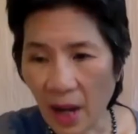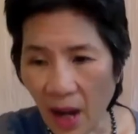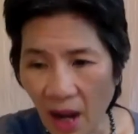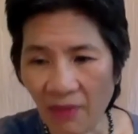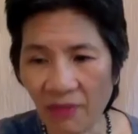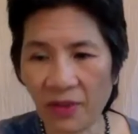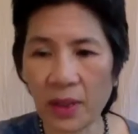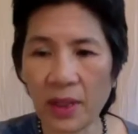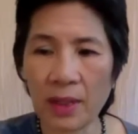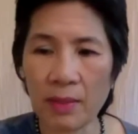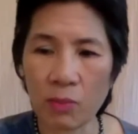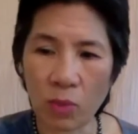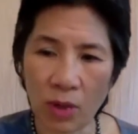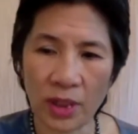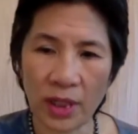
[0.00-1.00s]
often am
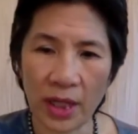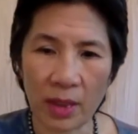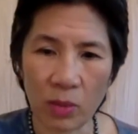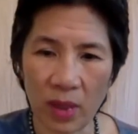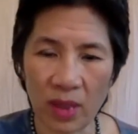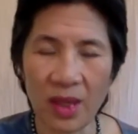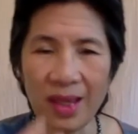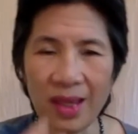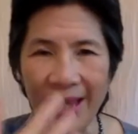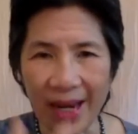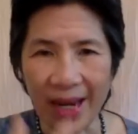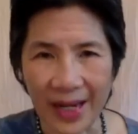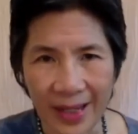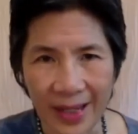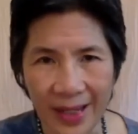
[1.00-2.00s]
working with
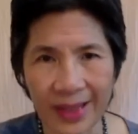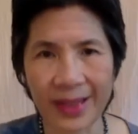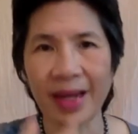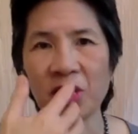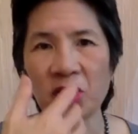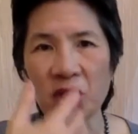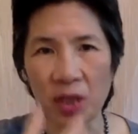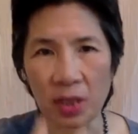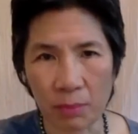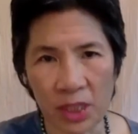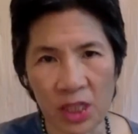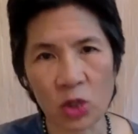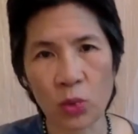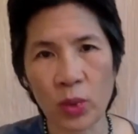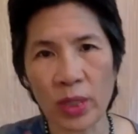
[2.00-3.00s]
that connection
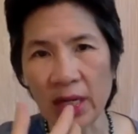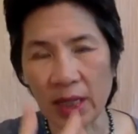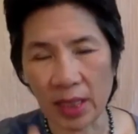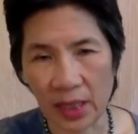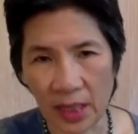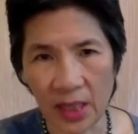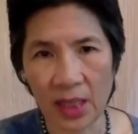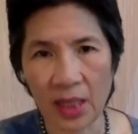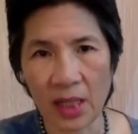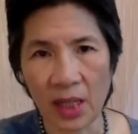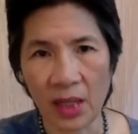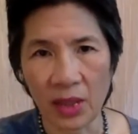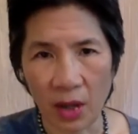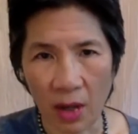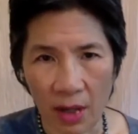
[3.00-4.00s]
between
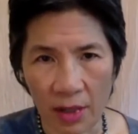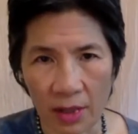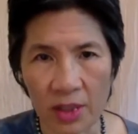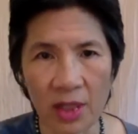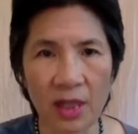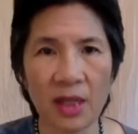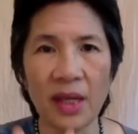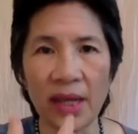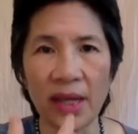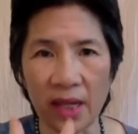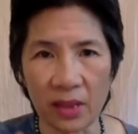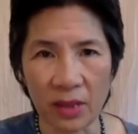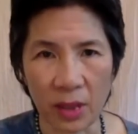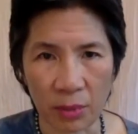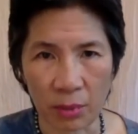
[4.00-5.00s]
the heart
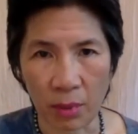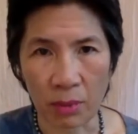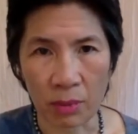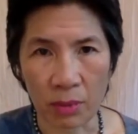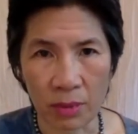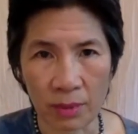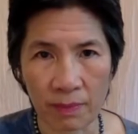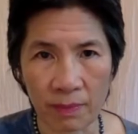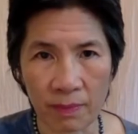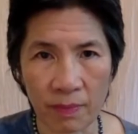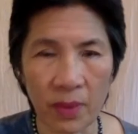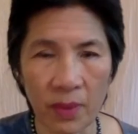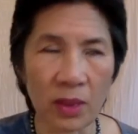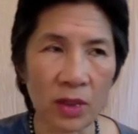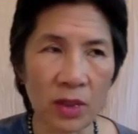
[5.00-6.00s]
and the throat in